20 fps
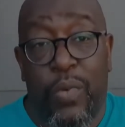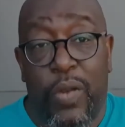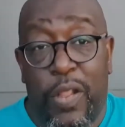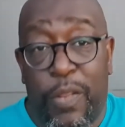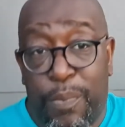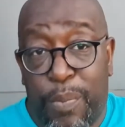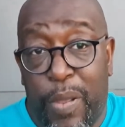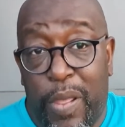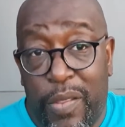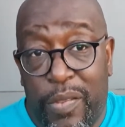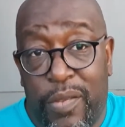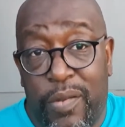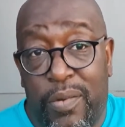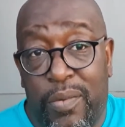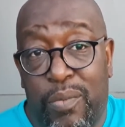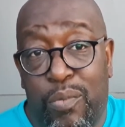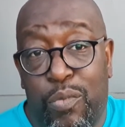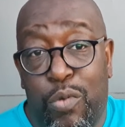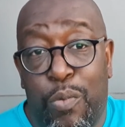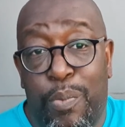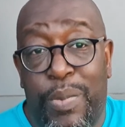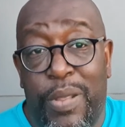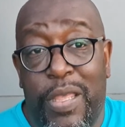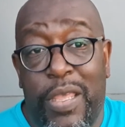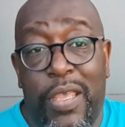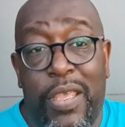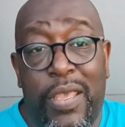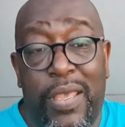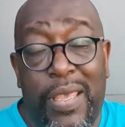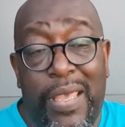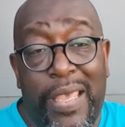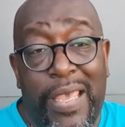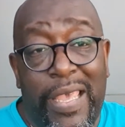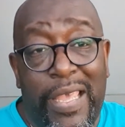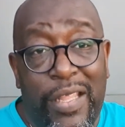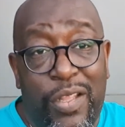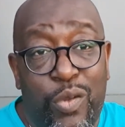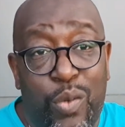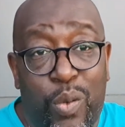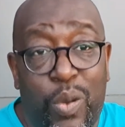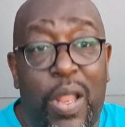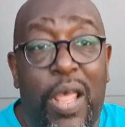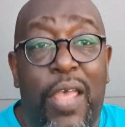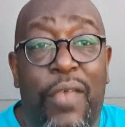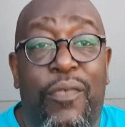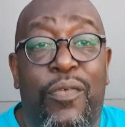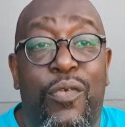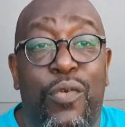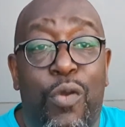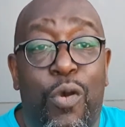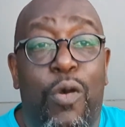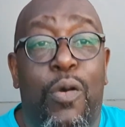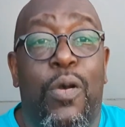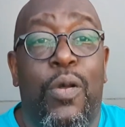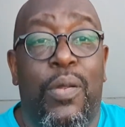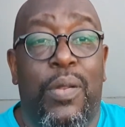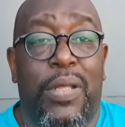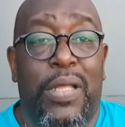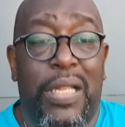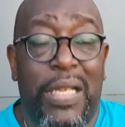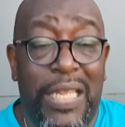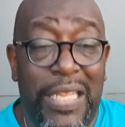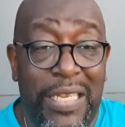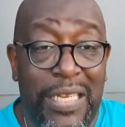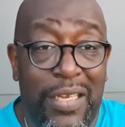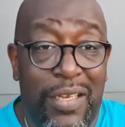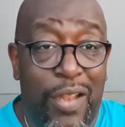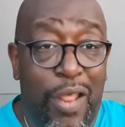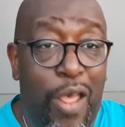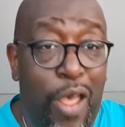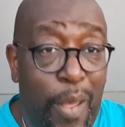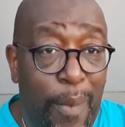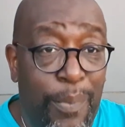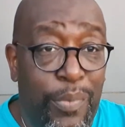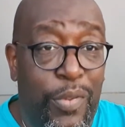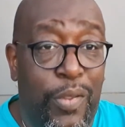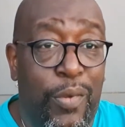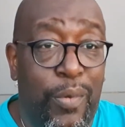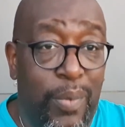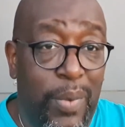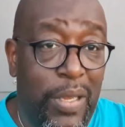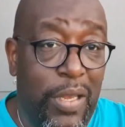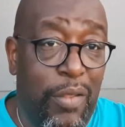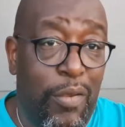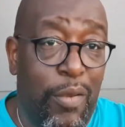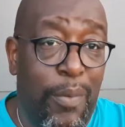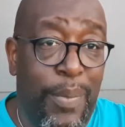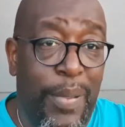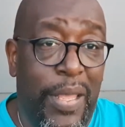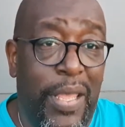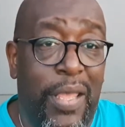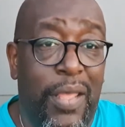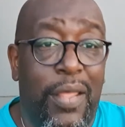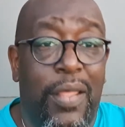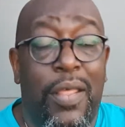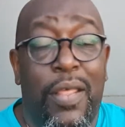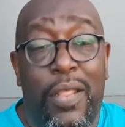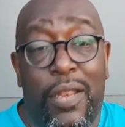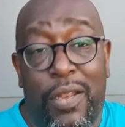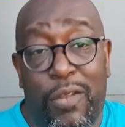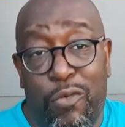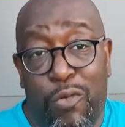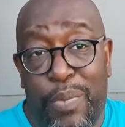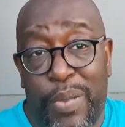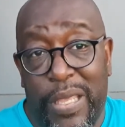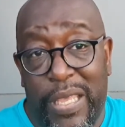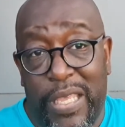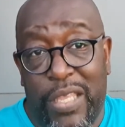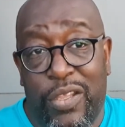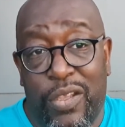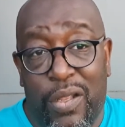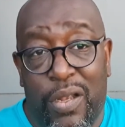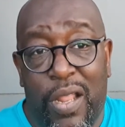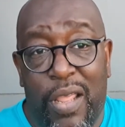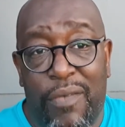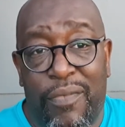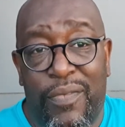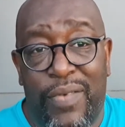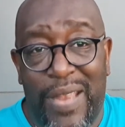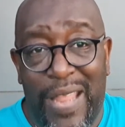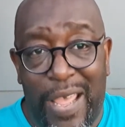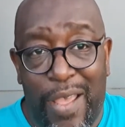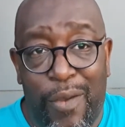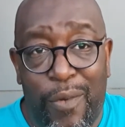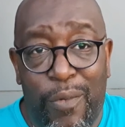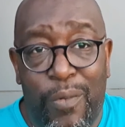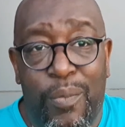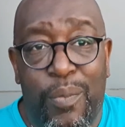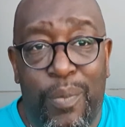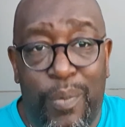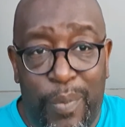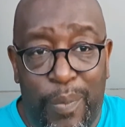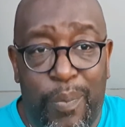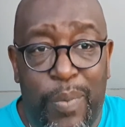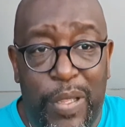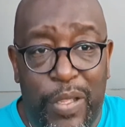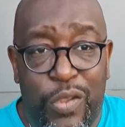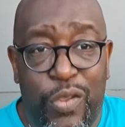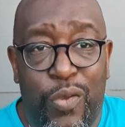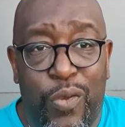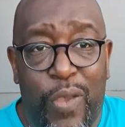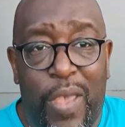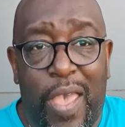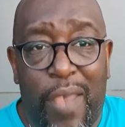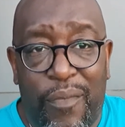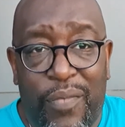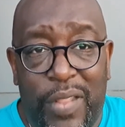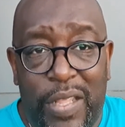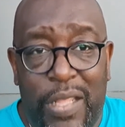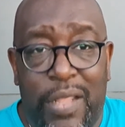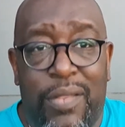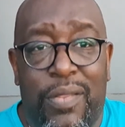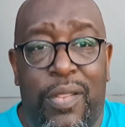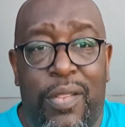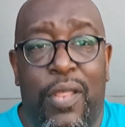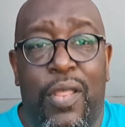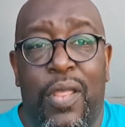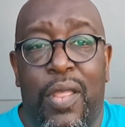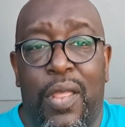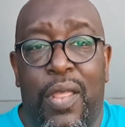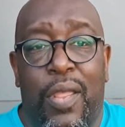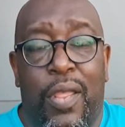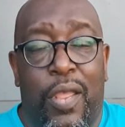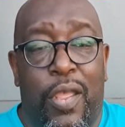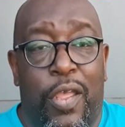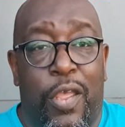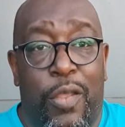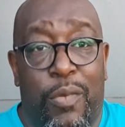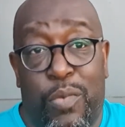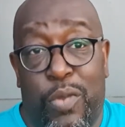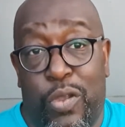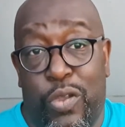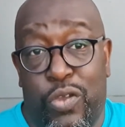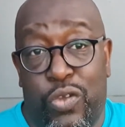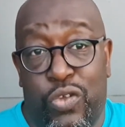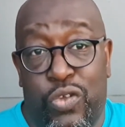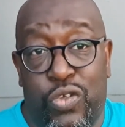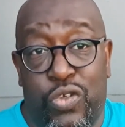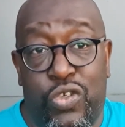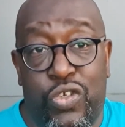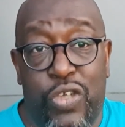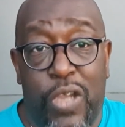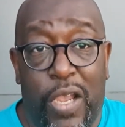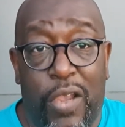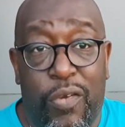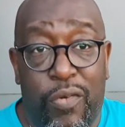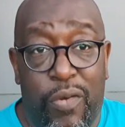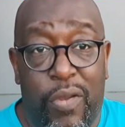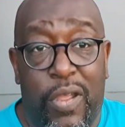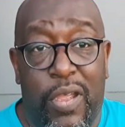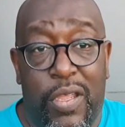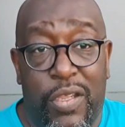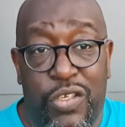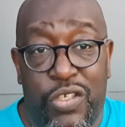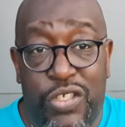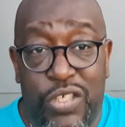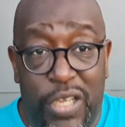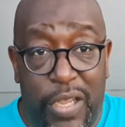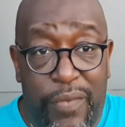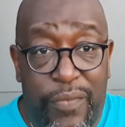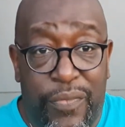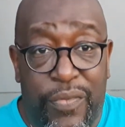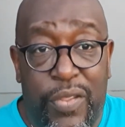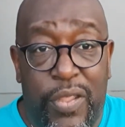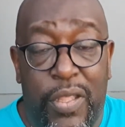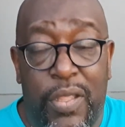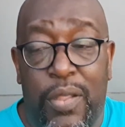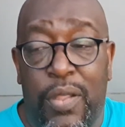This person will be in your life, not leading up to when they appear, they will be in your life now, when you have this chakra shift.